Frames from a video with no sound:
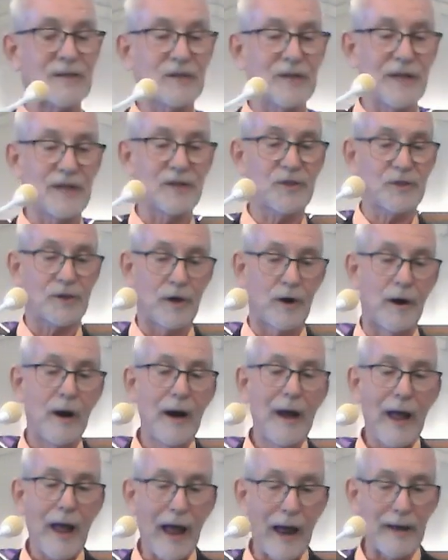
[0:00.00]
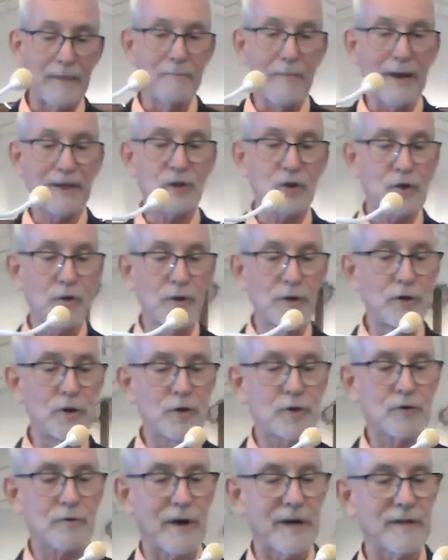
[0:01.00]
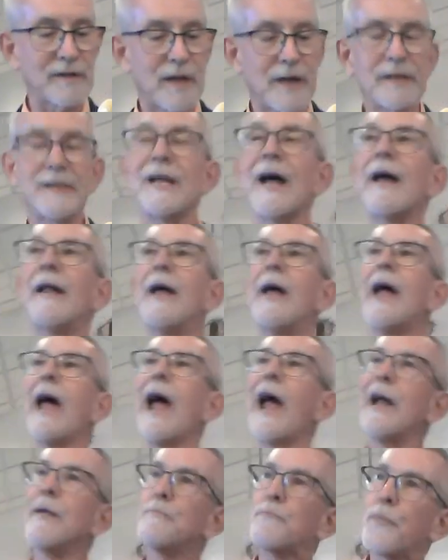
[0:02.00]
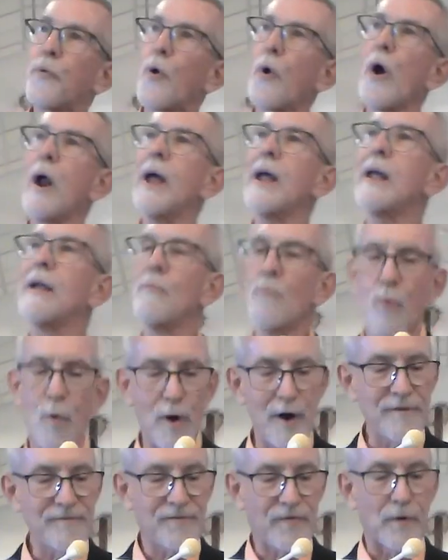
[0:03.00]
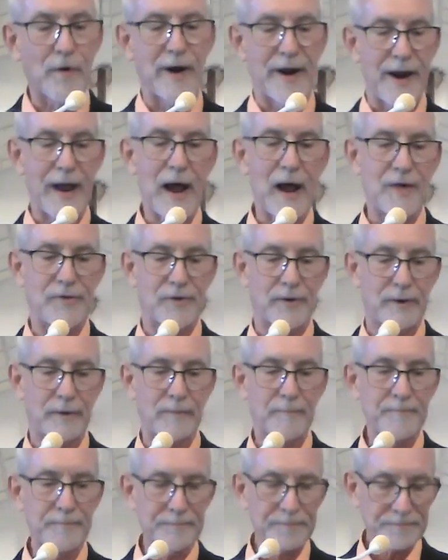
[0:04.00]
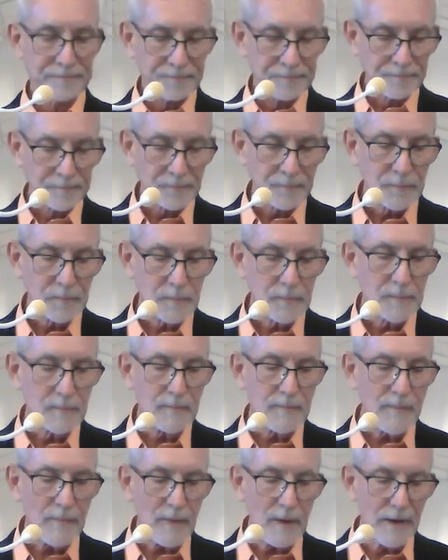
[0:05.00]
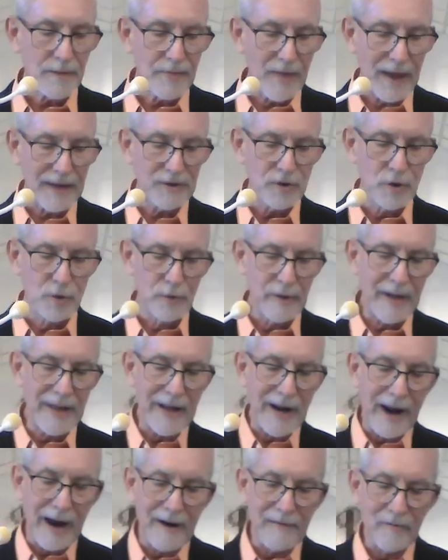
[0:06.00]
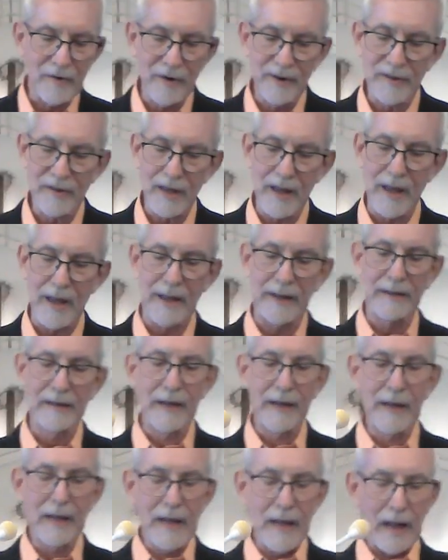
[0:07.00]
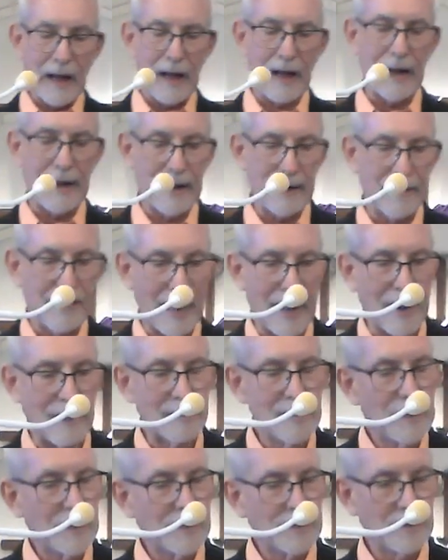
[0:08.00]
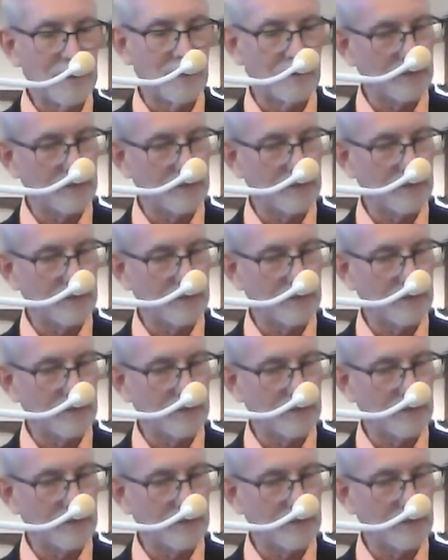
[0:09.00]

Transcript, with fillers: sister and make sure you straighten things out and pray one for another that you'll get everything uh, held out. You know,